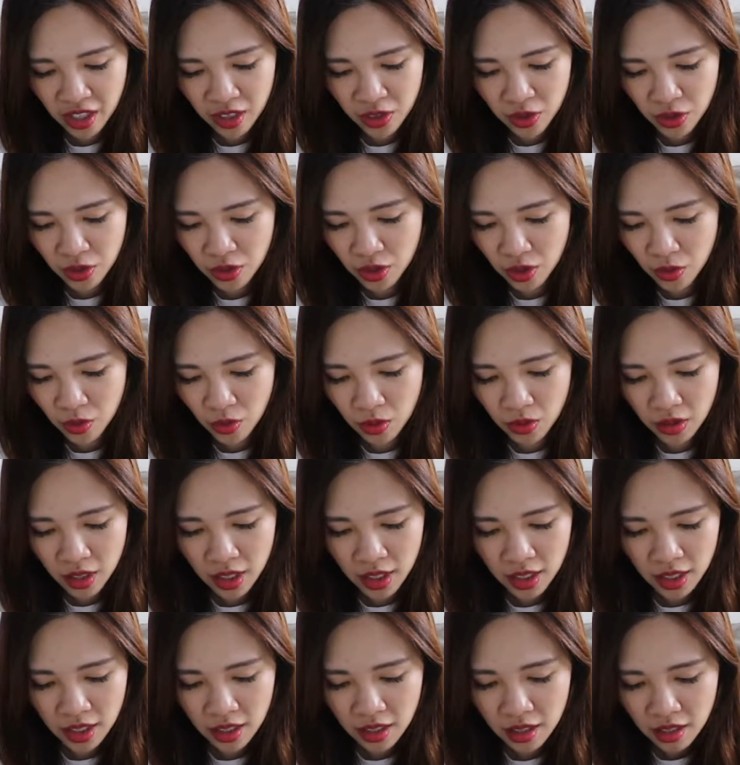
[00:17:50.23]
into the
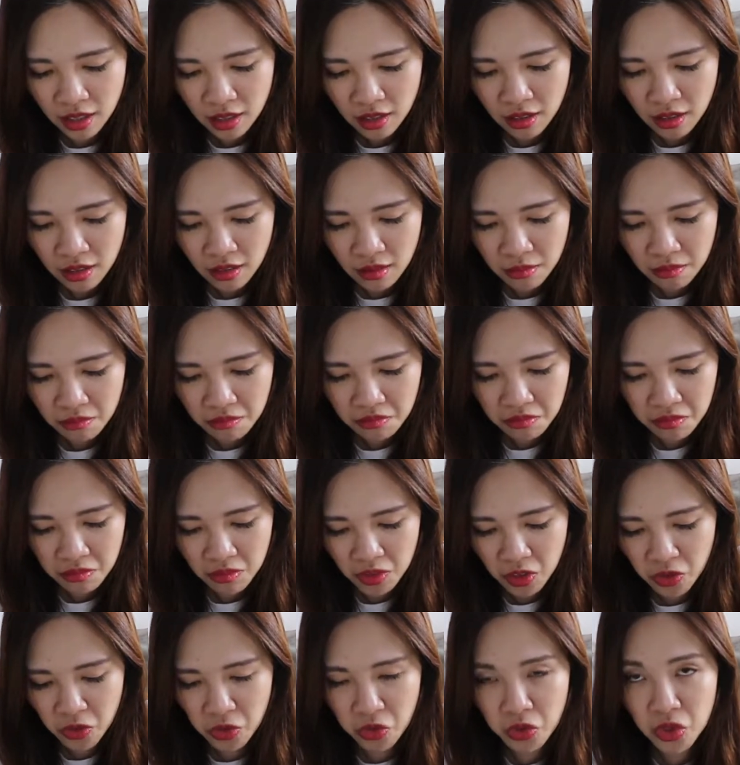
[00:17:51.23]
water
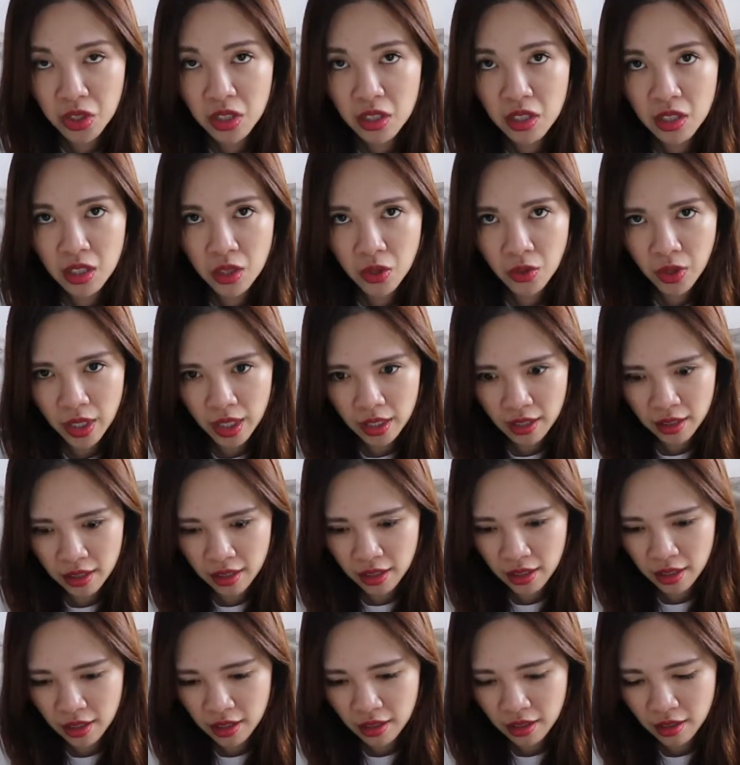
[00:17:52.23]
really quickly.